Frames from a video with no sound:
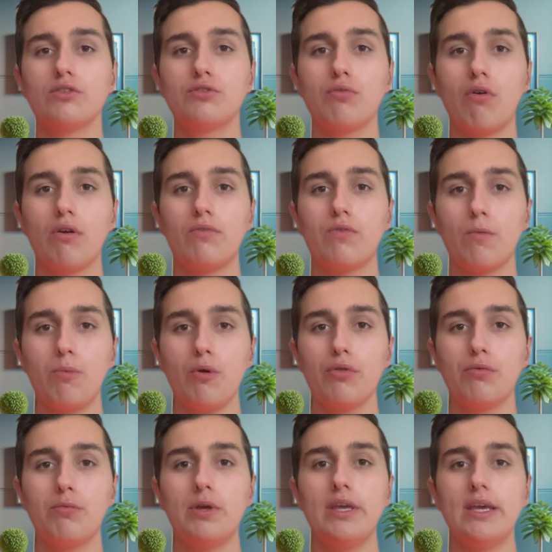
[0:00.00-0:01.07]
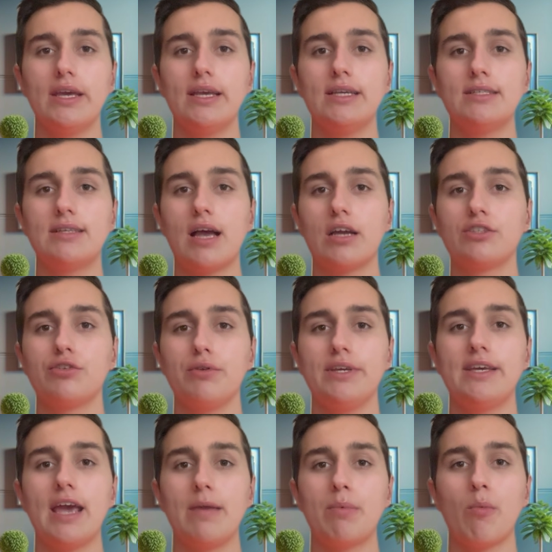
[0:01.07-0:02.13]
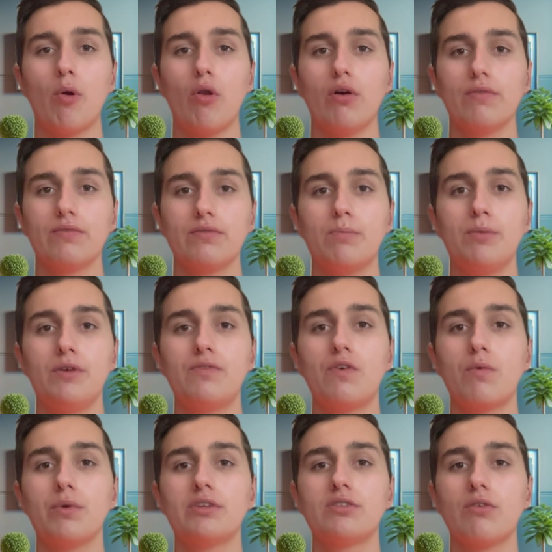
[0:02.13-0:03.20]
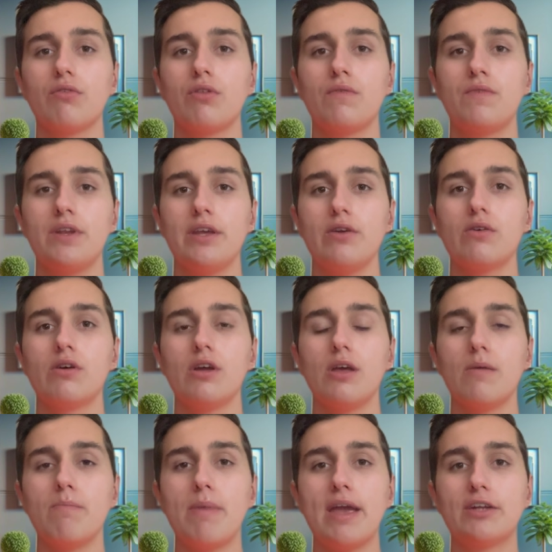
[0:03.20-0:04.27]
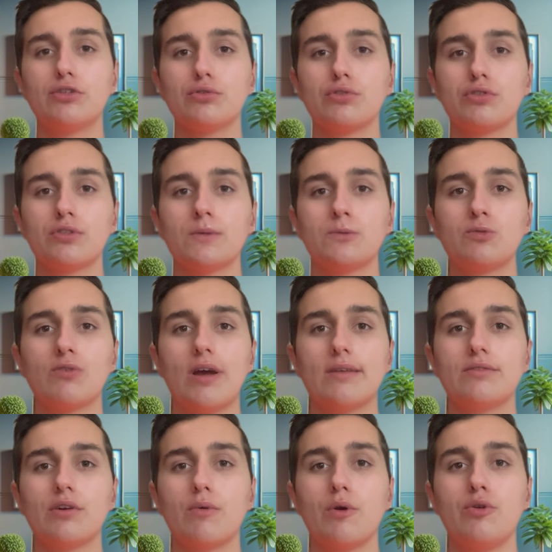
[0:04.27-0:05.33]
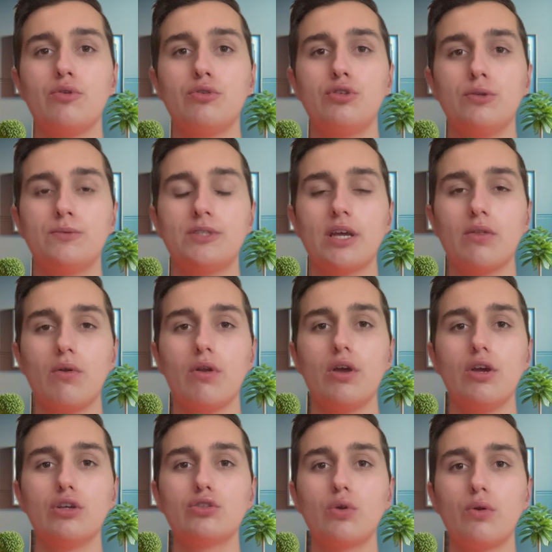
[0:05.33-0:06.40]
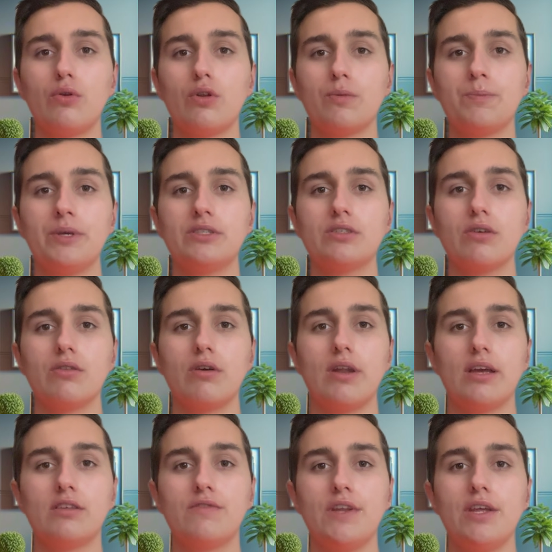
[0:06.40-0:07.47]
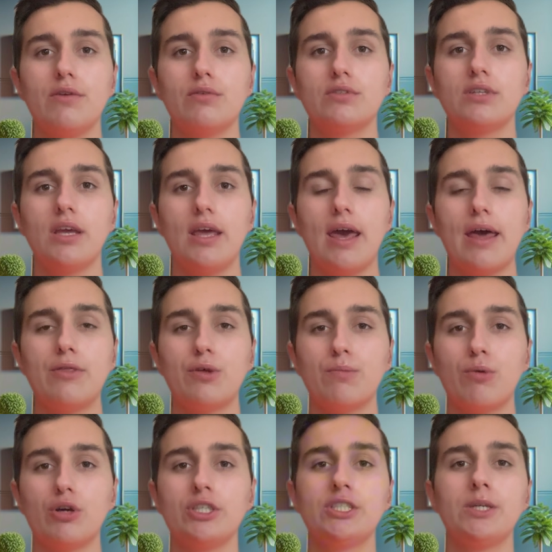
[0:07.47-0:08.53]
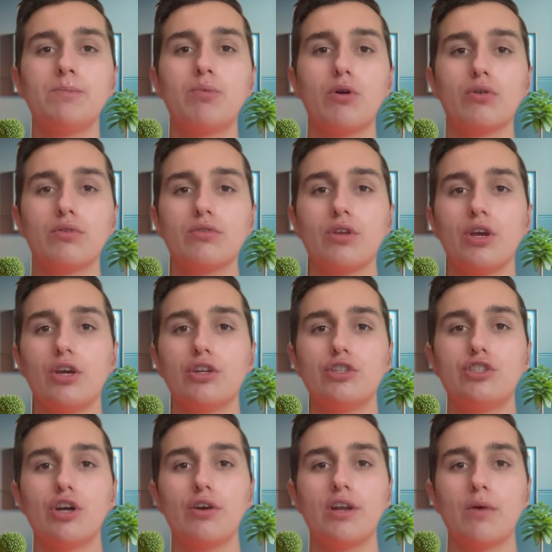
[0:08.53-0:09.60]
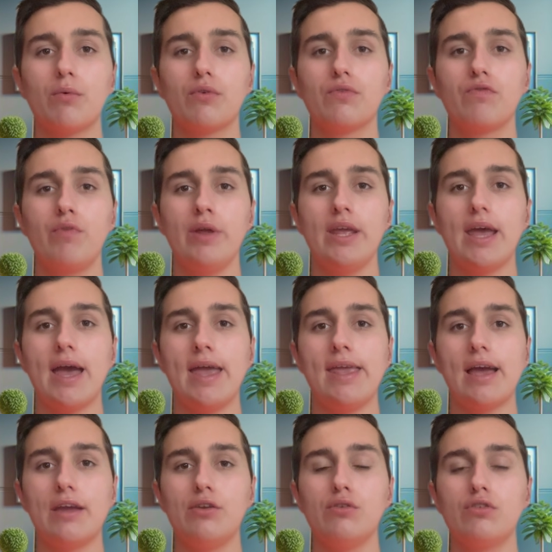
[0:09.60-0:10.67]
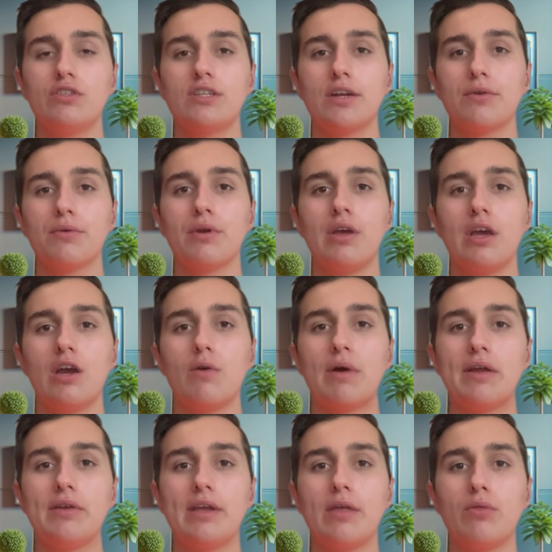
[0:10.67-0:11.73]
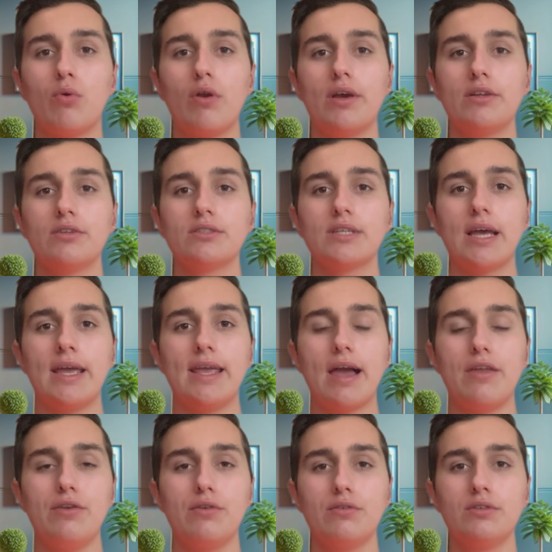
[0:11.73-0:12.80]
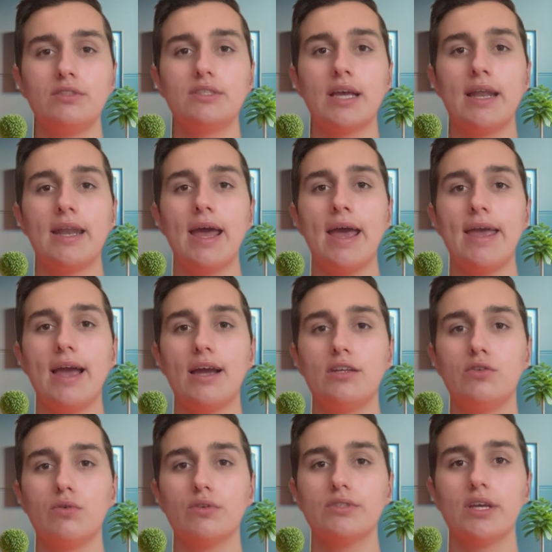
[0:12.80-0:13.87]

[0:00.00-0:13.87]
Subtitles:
Grok 4.3 is actually capable of. Before we start the video, make sure to subscribe to our YouTube channel so you don't miss the next videos. And the most important, join our free AI newsletter where you'll get the latest AI news and AI tools.